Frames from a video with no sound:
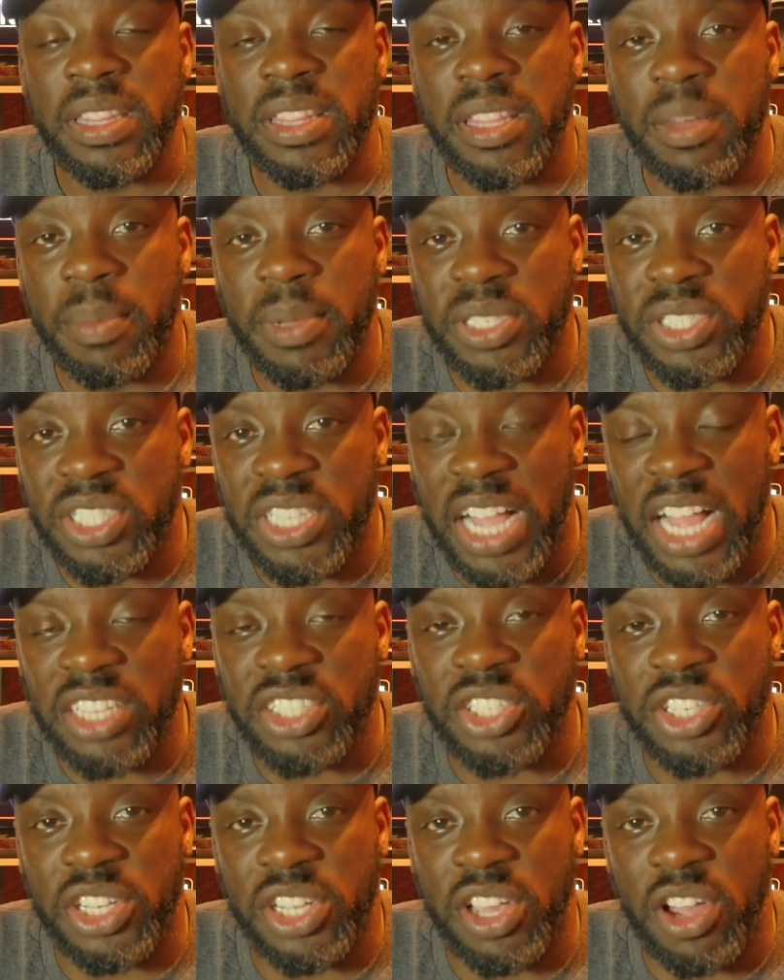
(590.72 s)
the
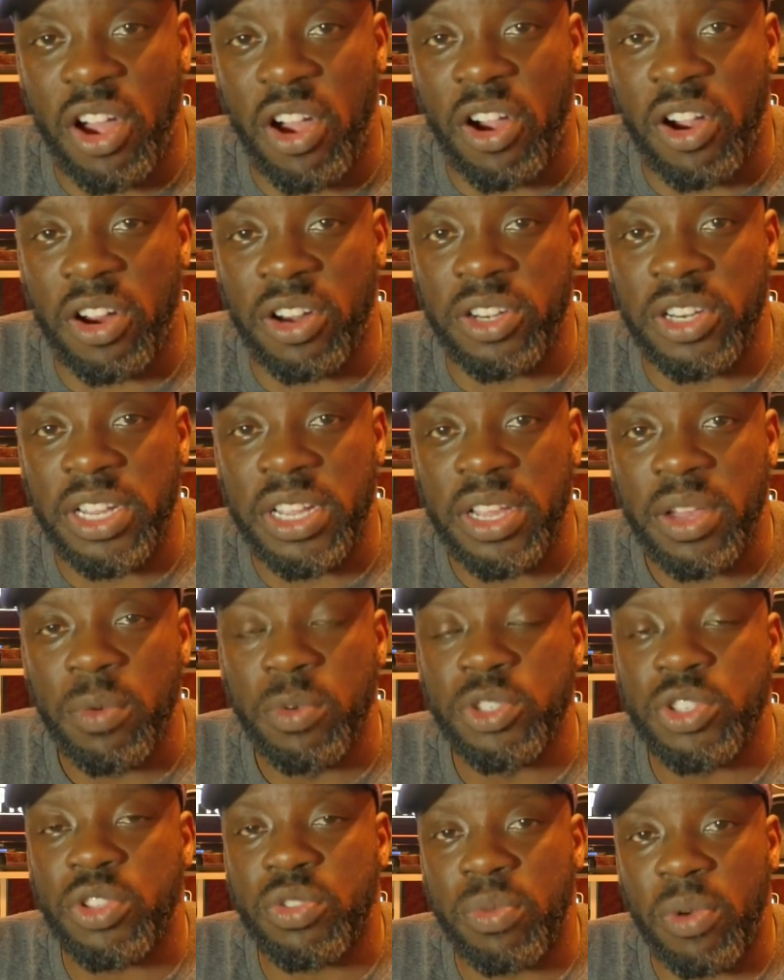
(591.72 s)
misogyny card
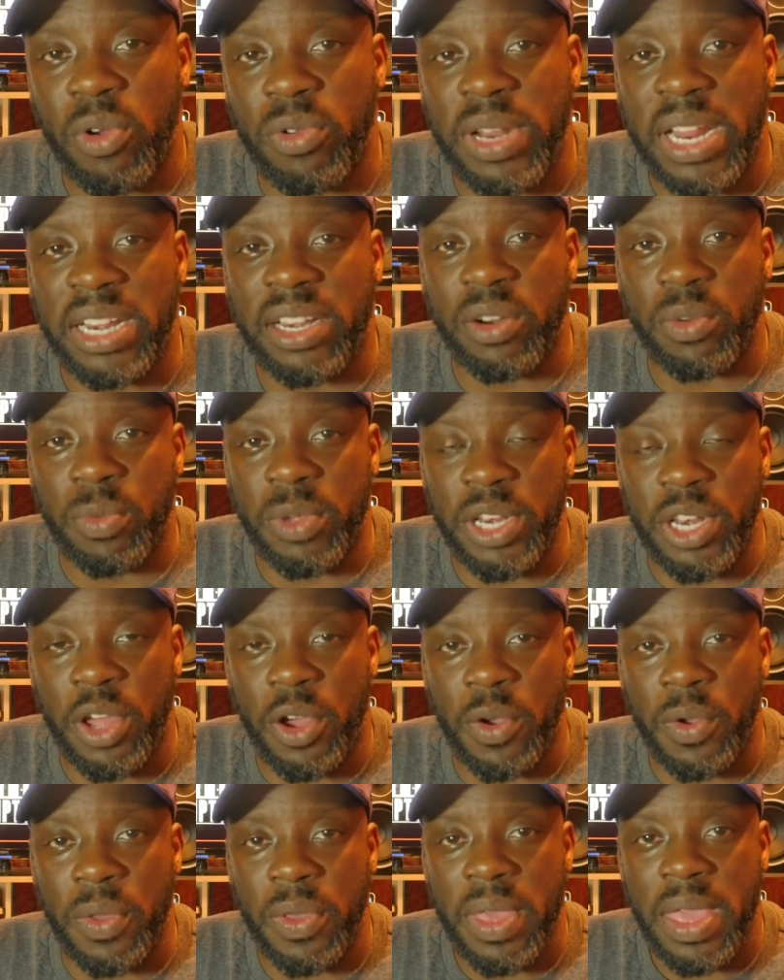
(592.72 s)
was thrown out of the
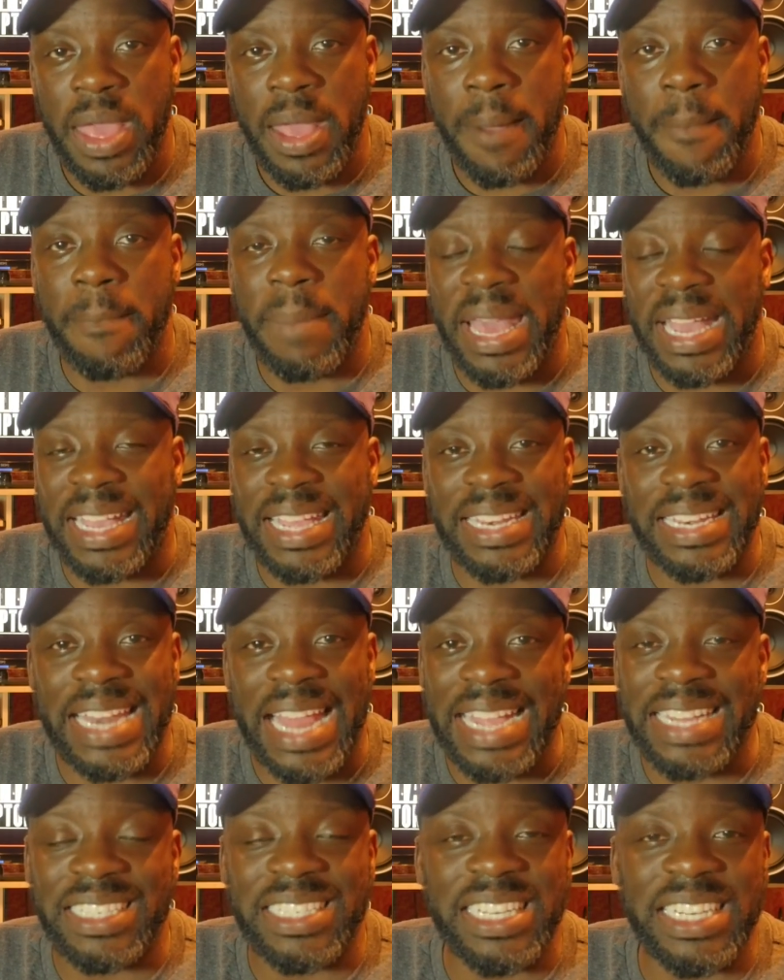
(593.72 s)
window back in
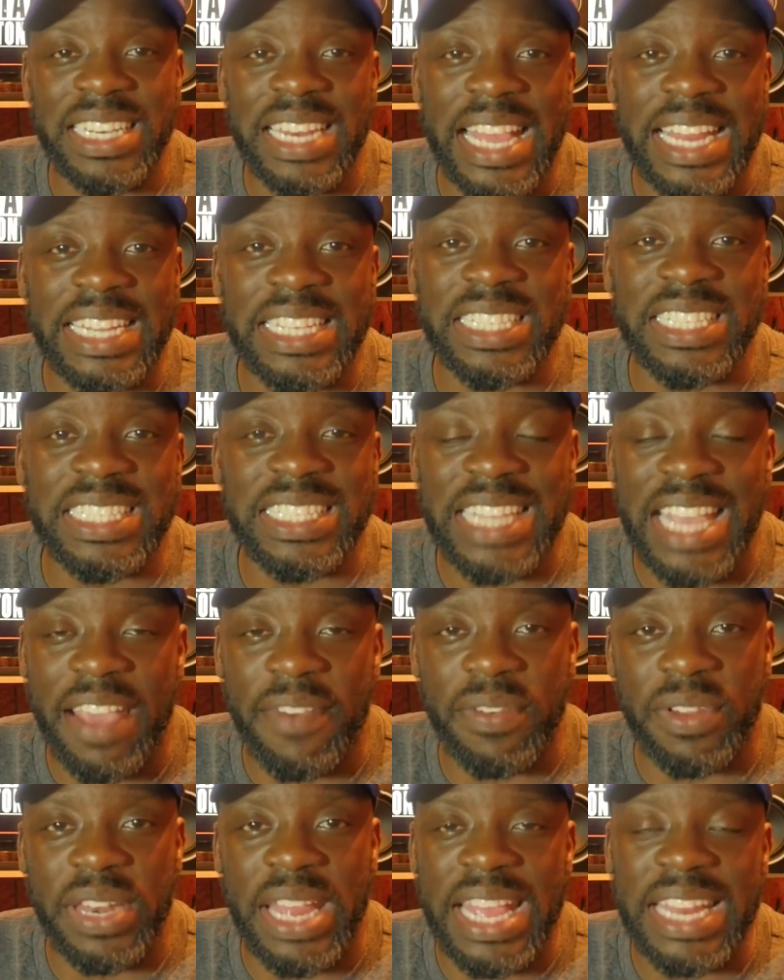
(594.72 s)

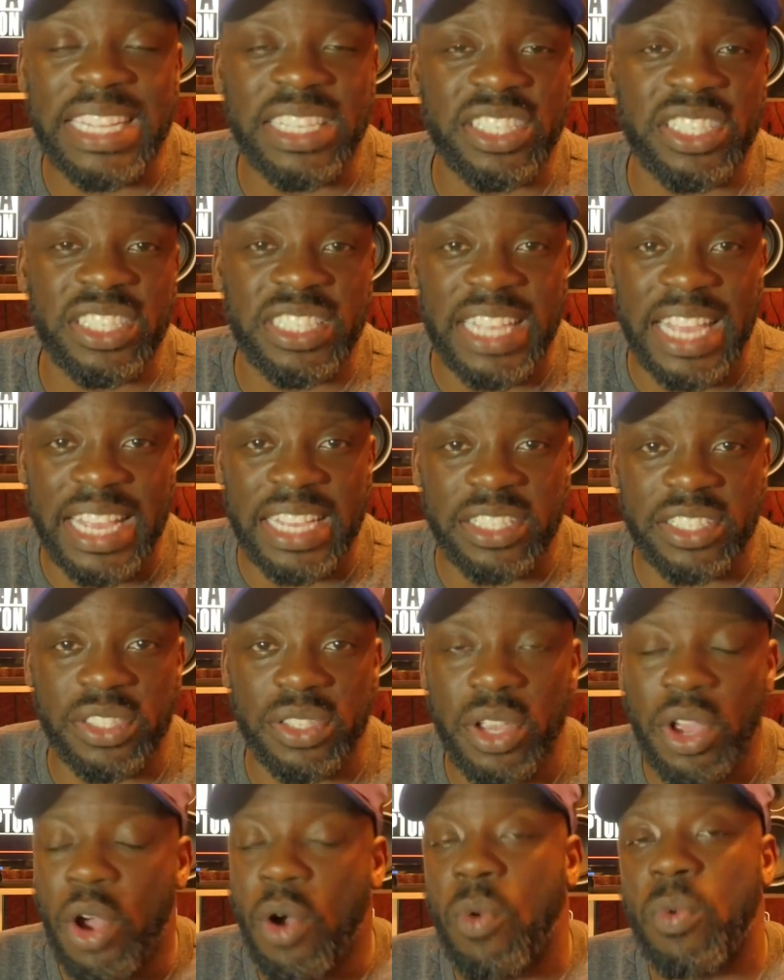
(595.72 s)
1987,
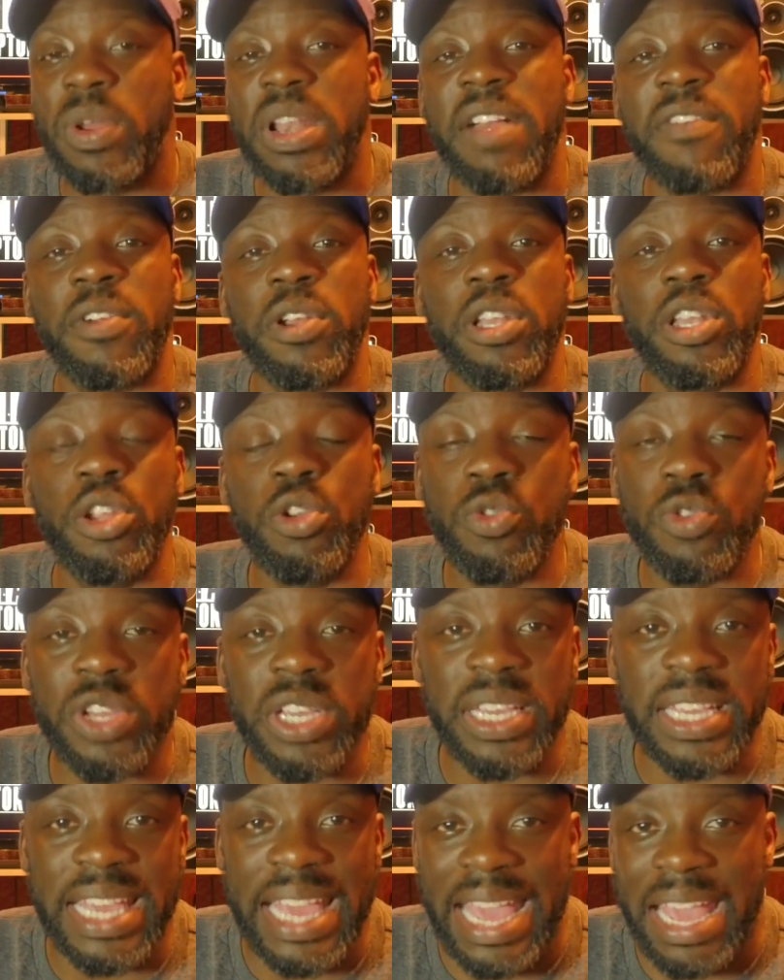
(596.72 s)
86, whenever
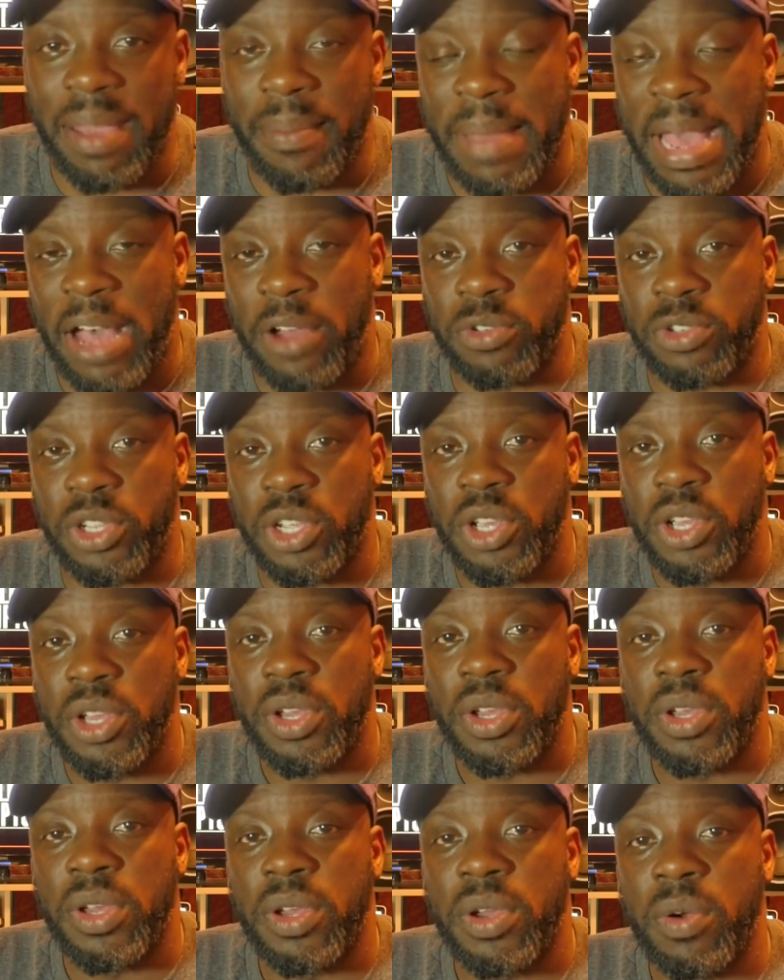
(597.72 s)
Luke came out,
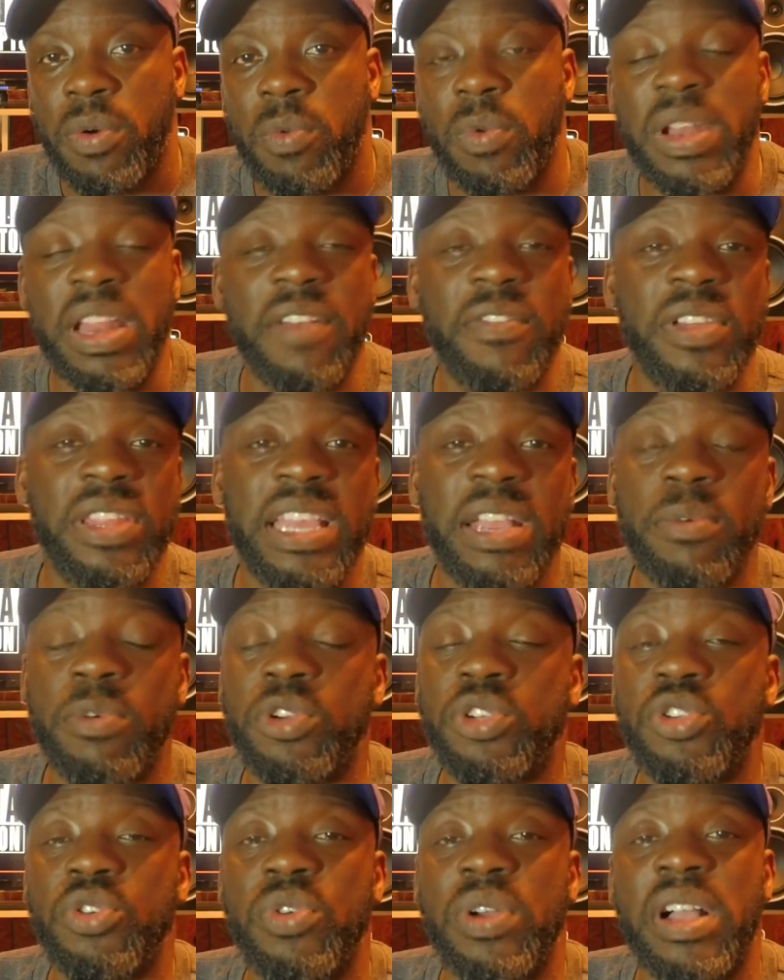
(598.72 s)
whenever they
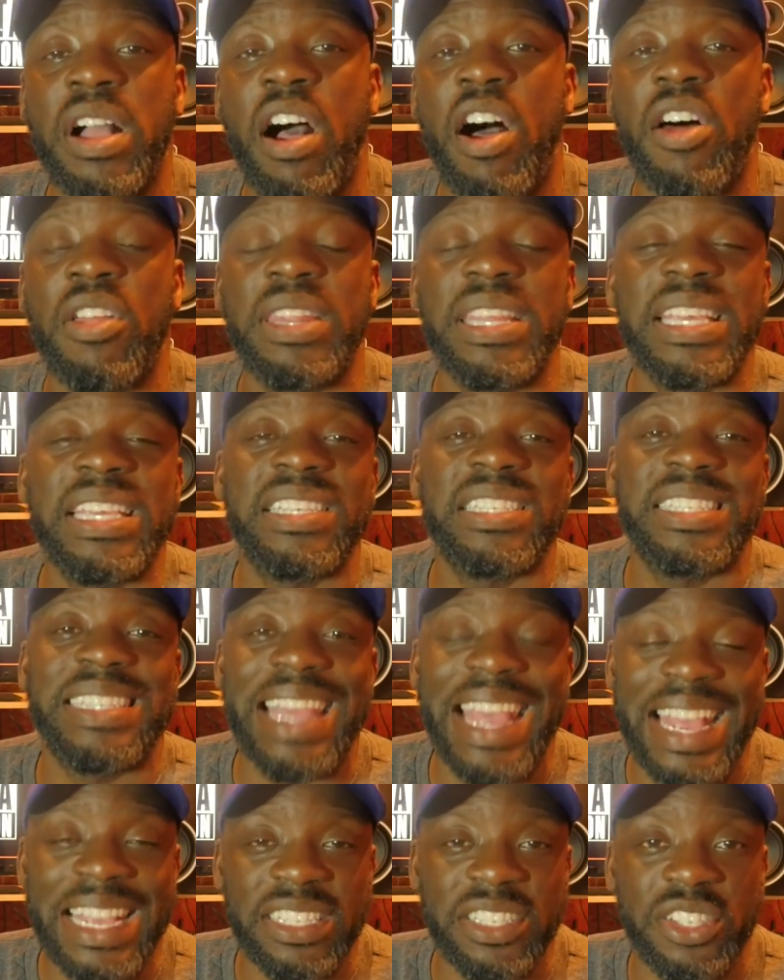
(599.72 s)
were doing all these
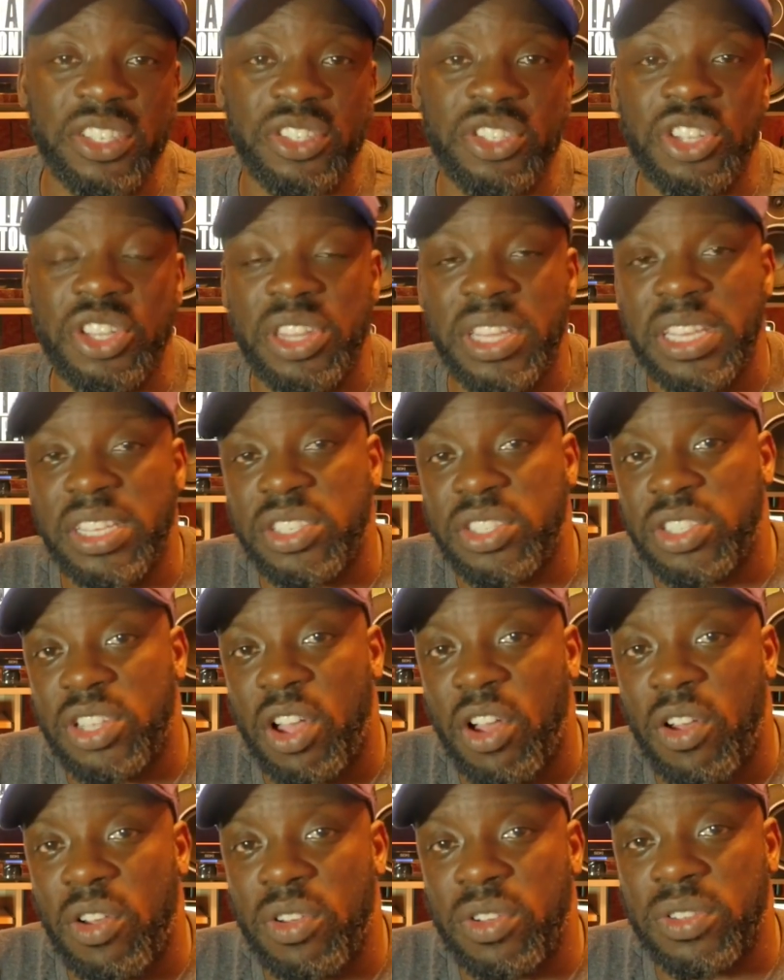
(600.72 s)
dances to these
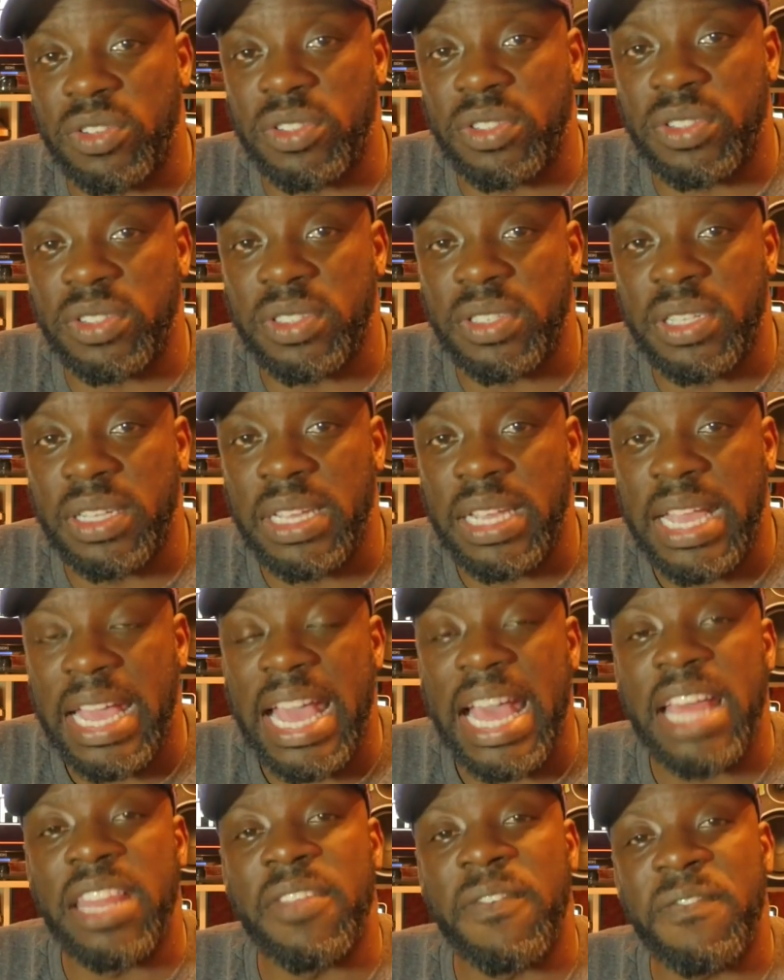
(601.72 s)
songs.
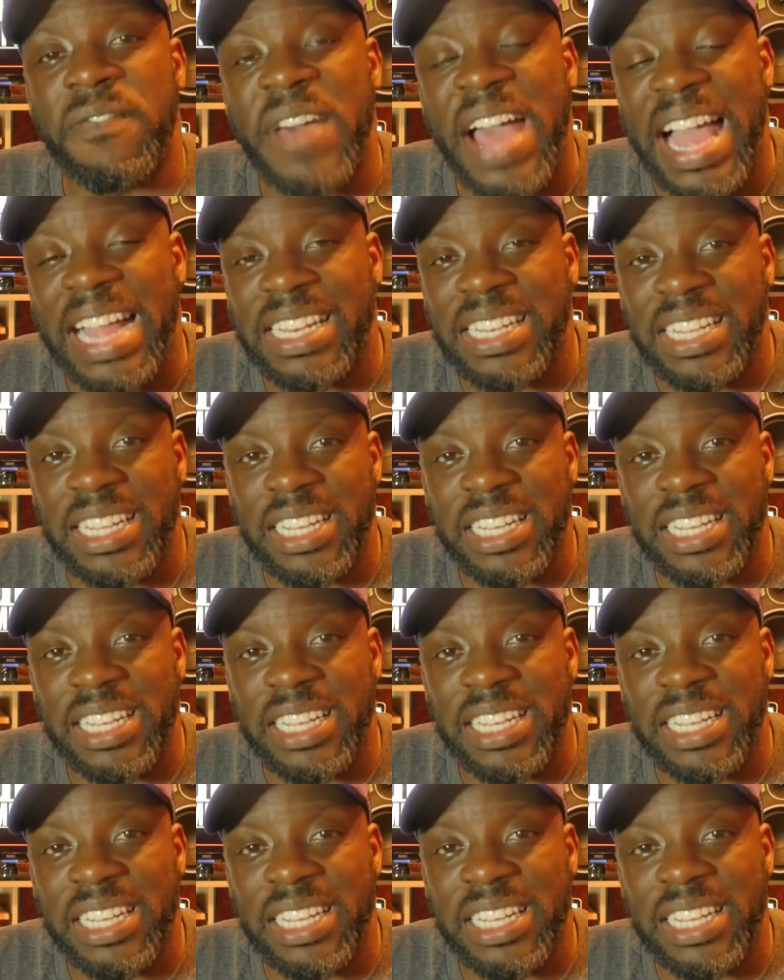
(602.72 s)
And the fact